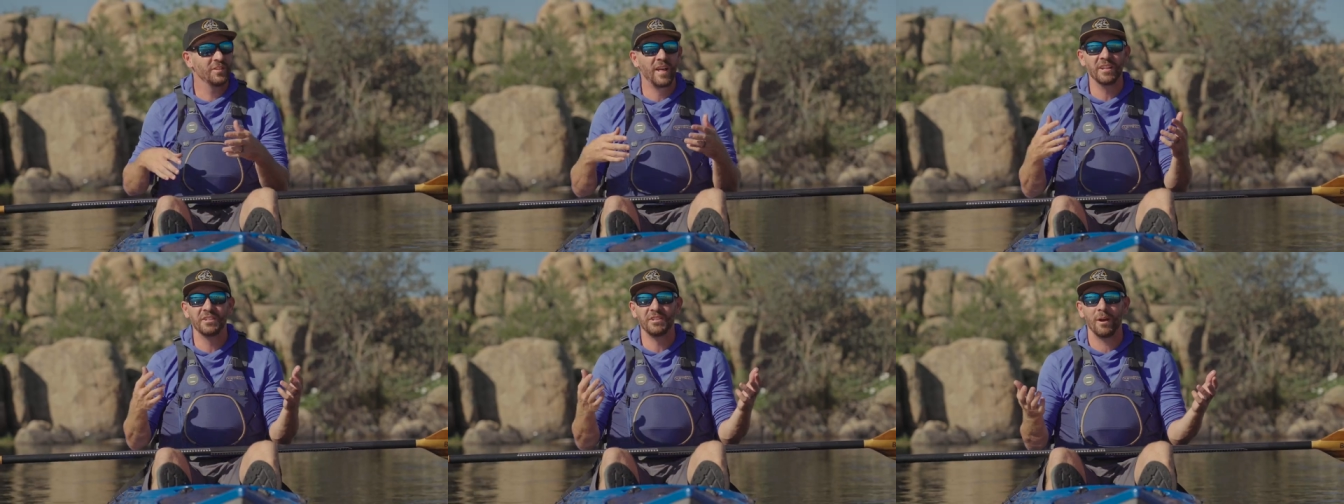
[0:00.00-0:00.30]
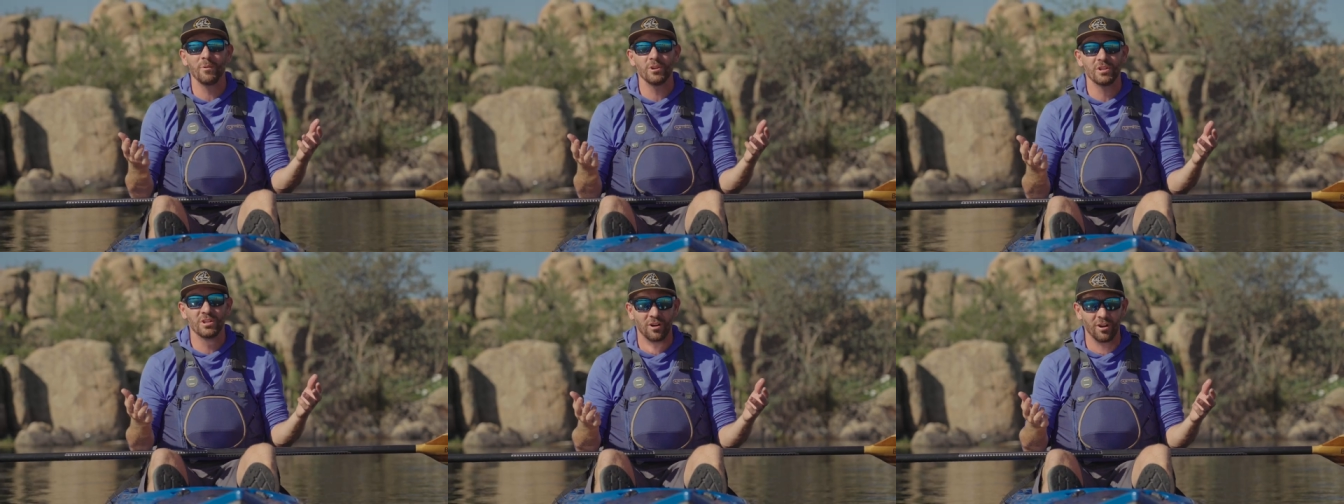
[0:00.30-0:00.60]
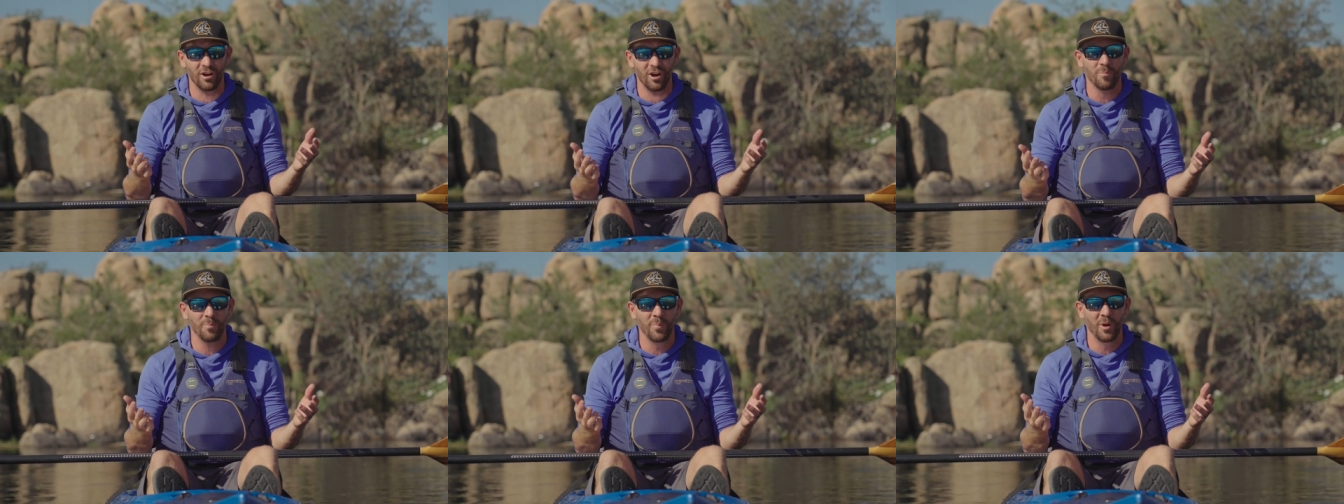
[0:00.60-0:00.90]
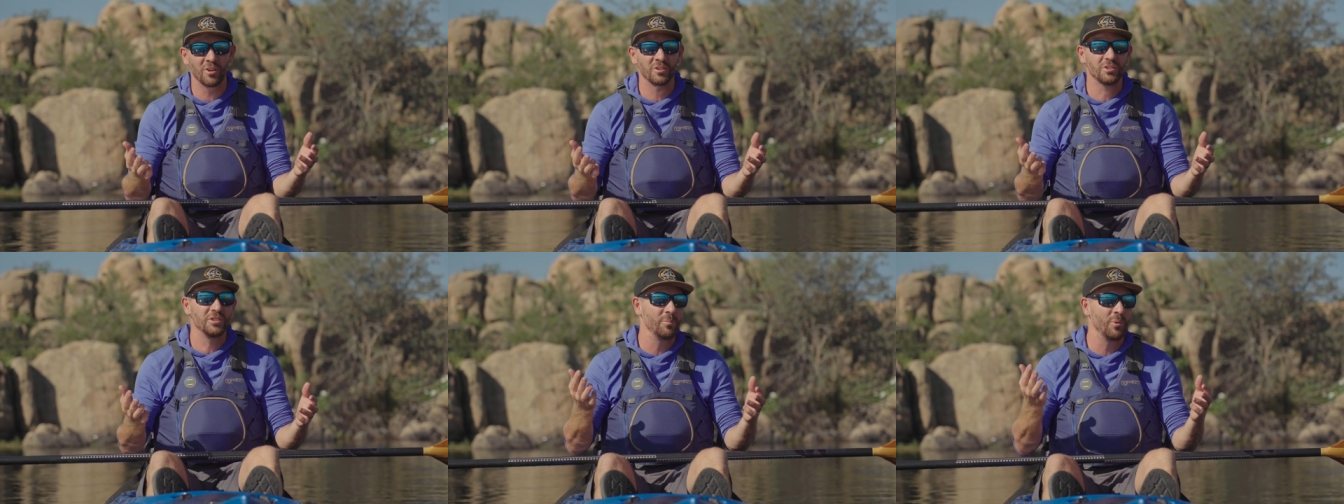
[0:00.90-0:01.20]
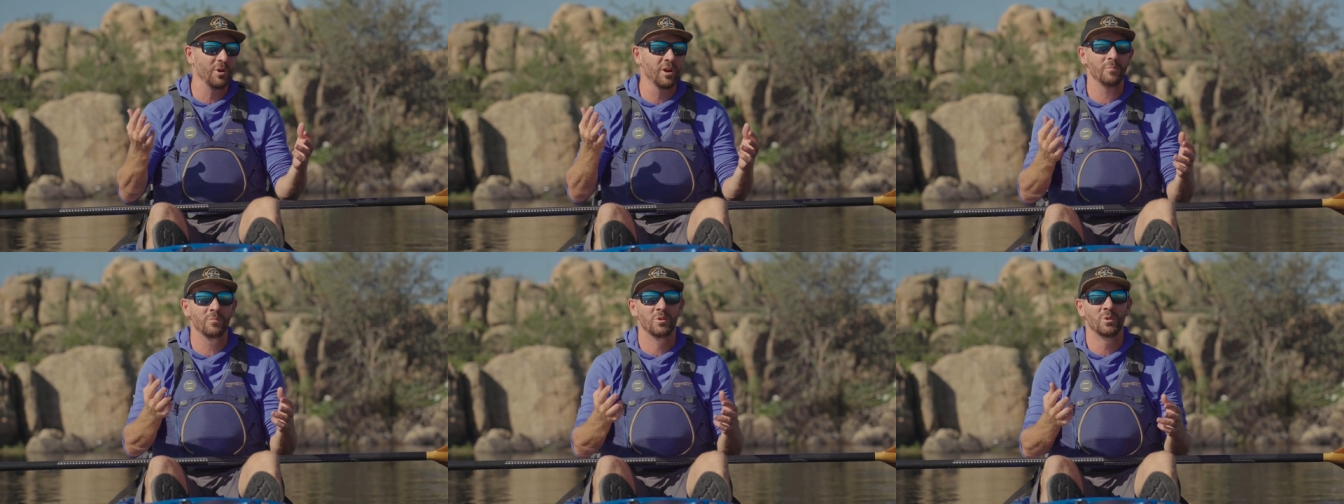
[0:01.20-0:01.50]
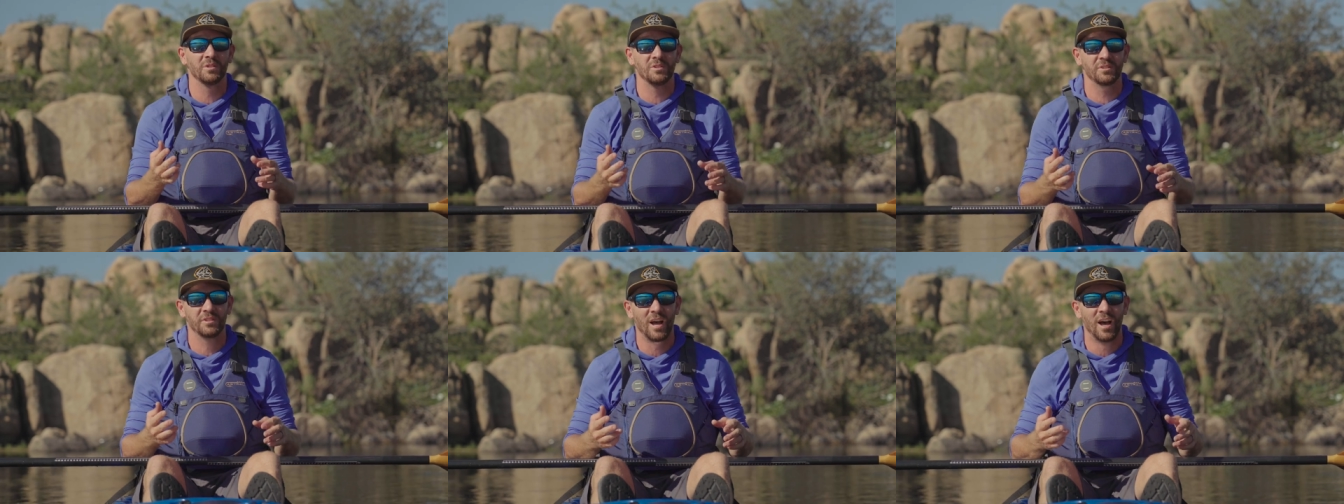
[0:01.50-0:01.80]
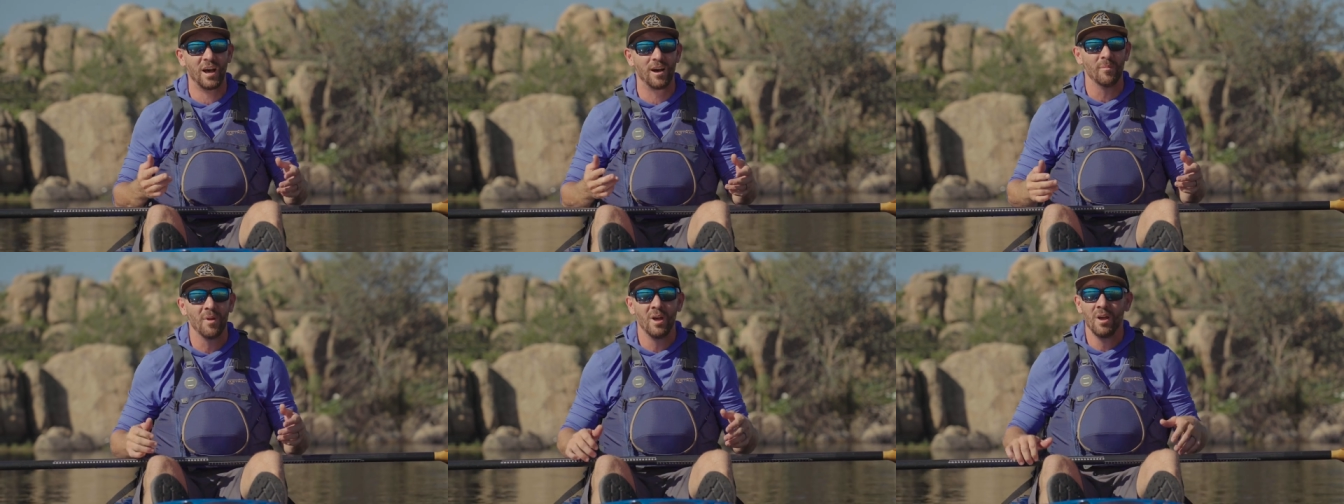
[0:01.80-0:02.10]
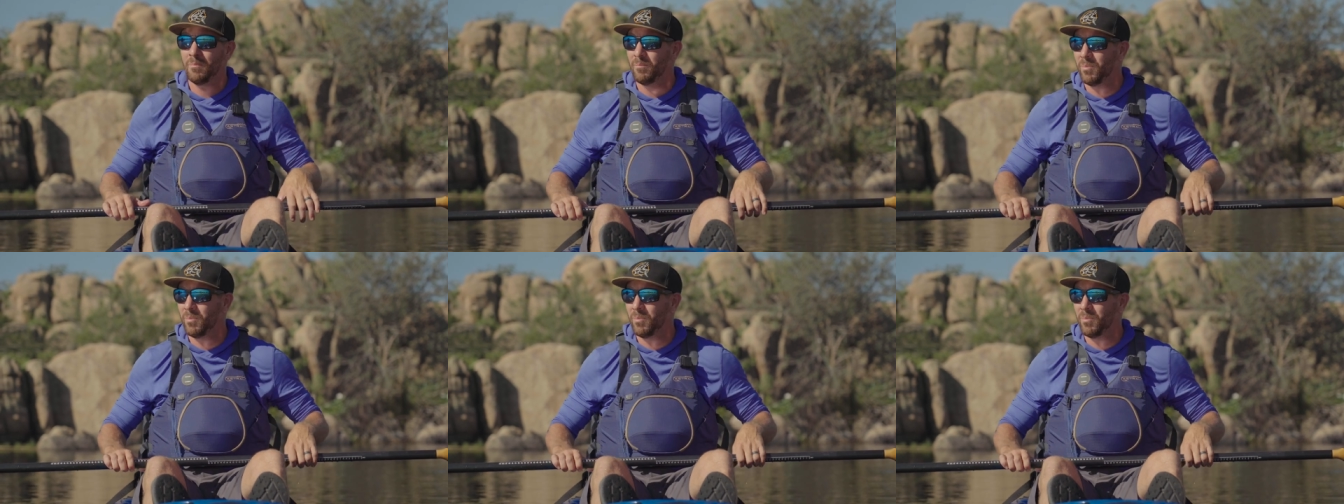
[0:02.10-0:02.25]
that's how we turn our boats and bring them to a stop.